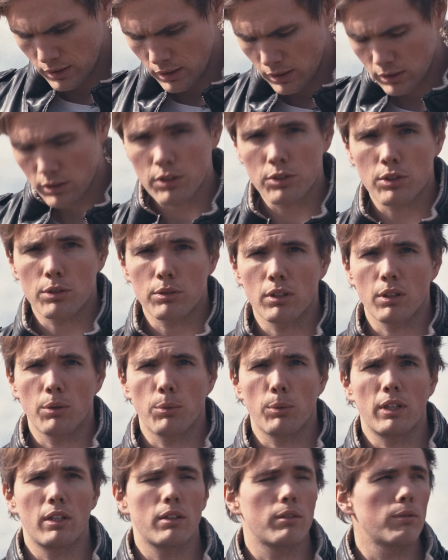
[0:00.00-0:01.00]
It's also really
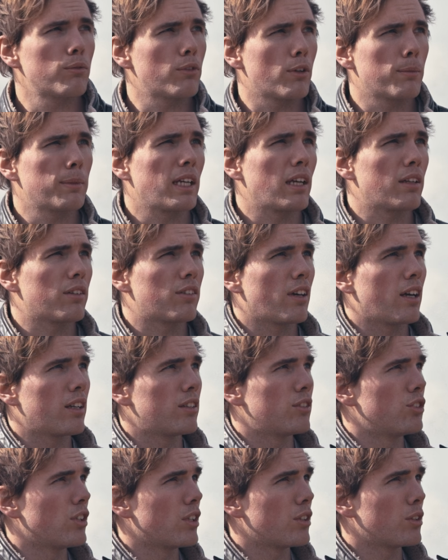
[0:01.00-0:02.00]
weird filming outside
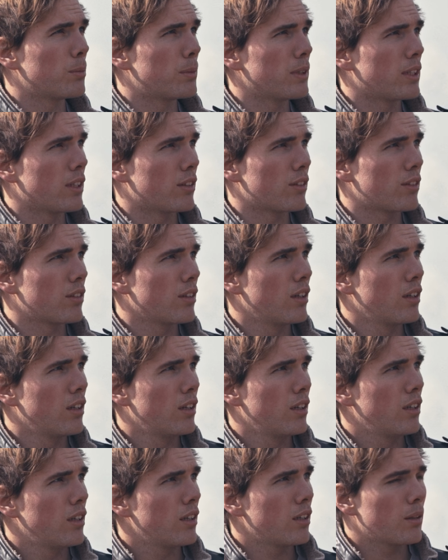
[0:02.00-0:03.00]
in general because
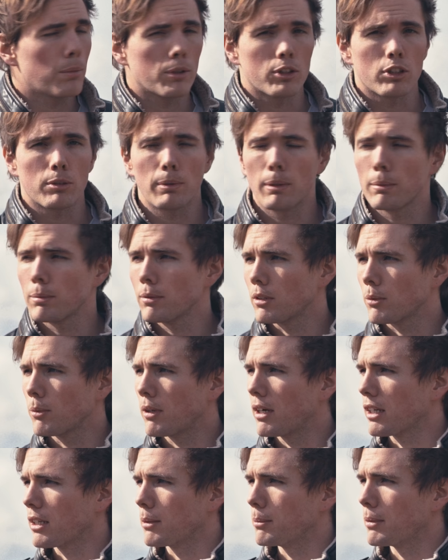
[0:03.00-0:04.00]
a bunch of people are
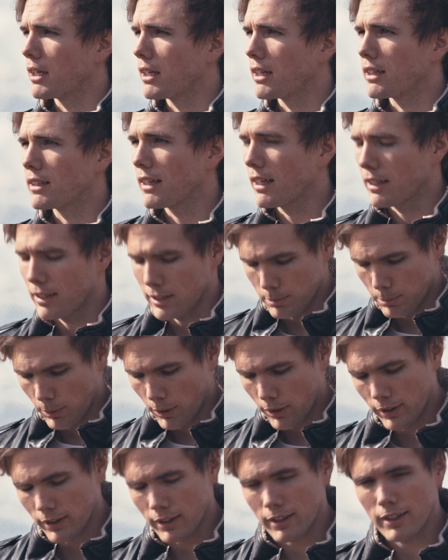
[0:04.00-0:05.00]
walking by at this
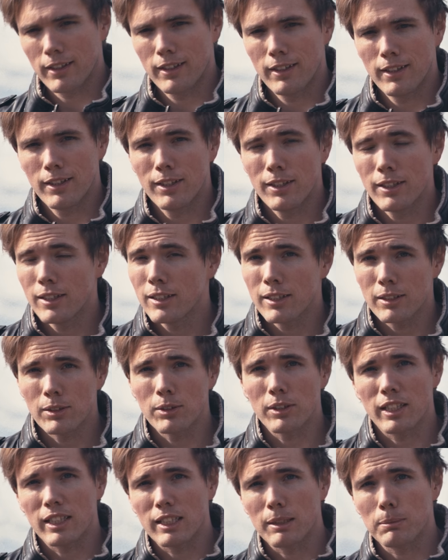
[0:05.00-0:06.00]
park
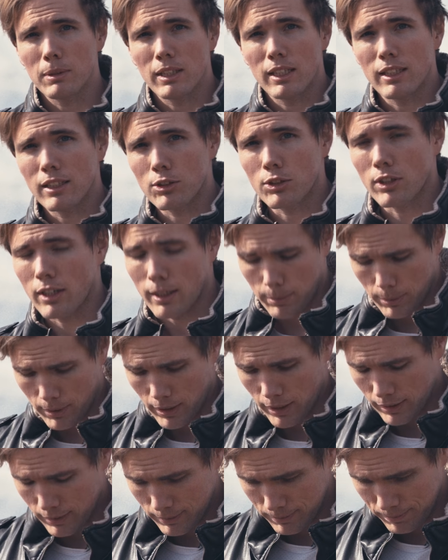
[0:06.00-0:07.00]
looking at me in a
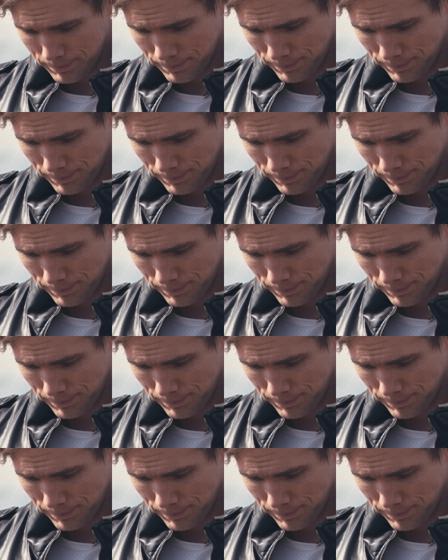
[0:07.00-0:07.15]
tripod.